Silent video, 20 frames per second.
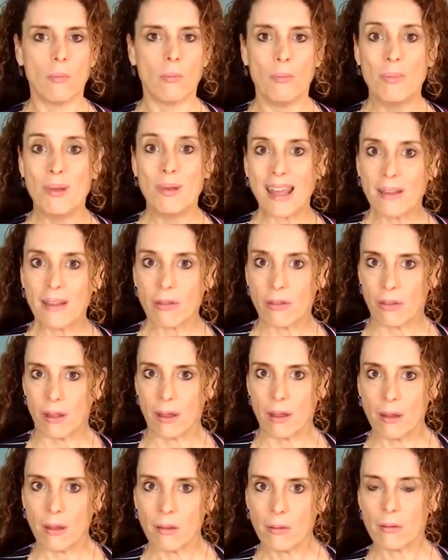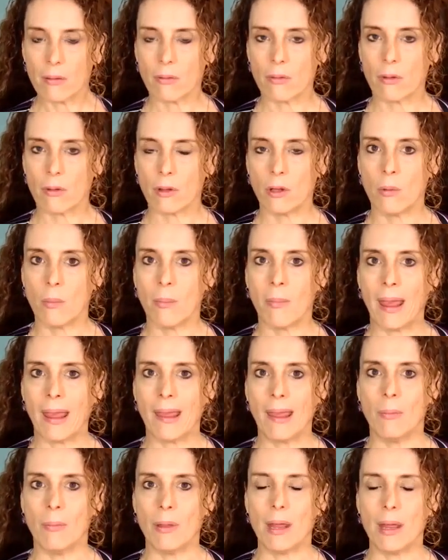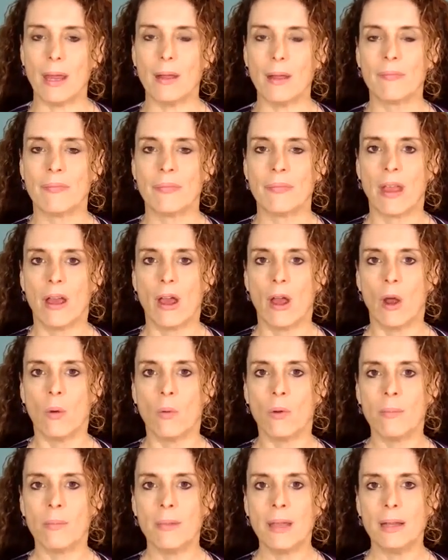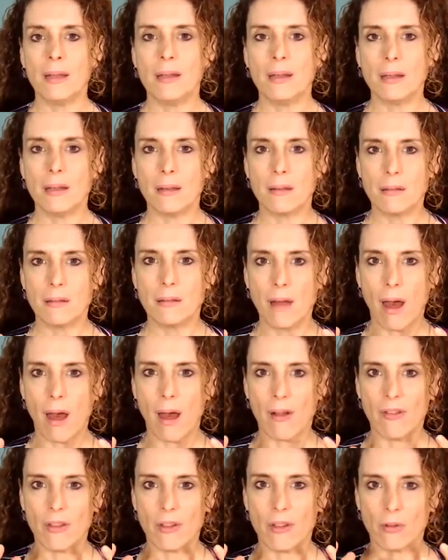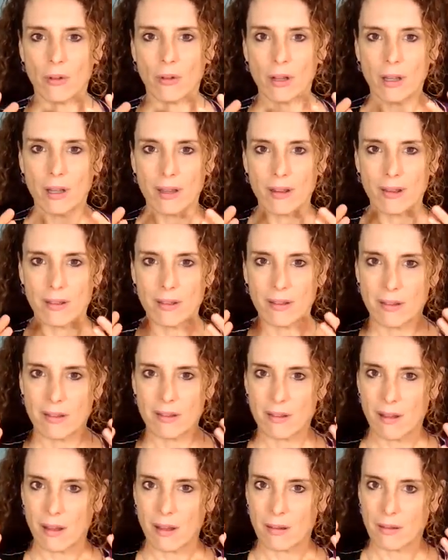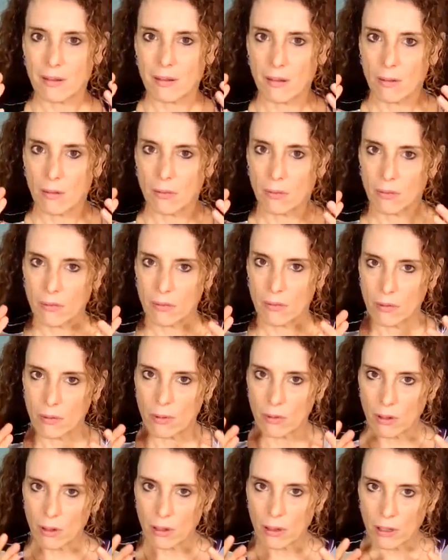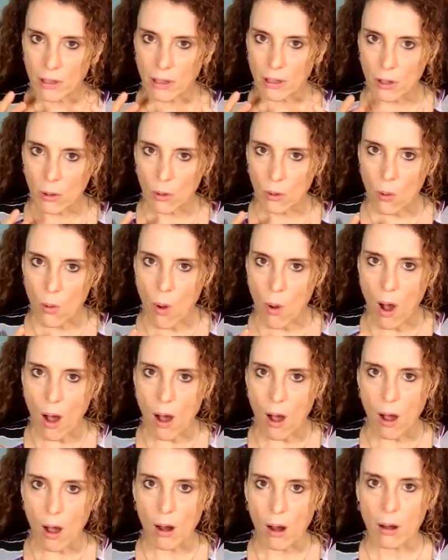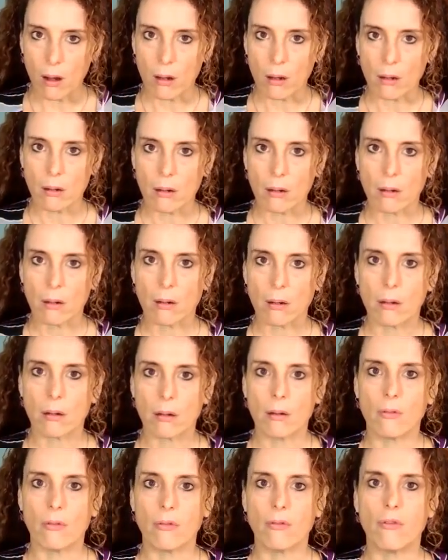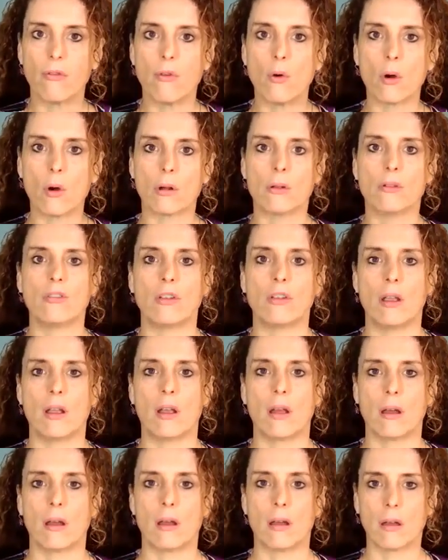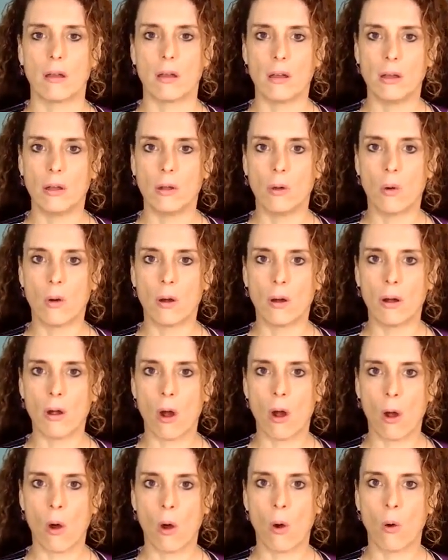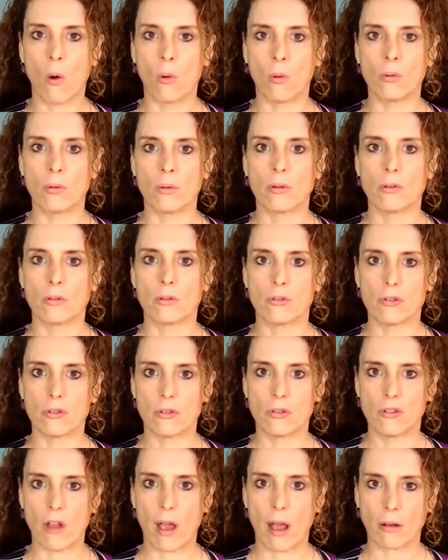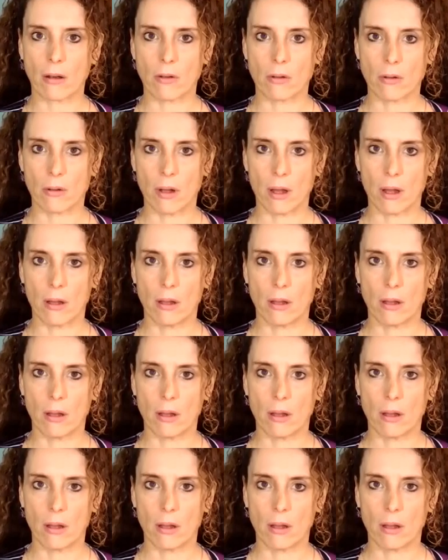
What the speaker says: big things, although you may be. We mean that there really is this sense of you are forging your own trajectory.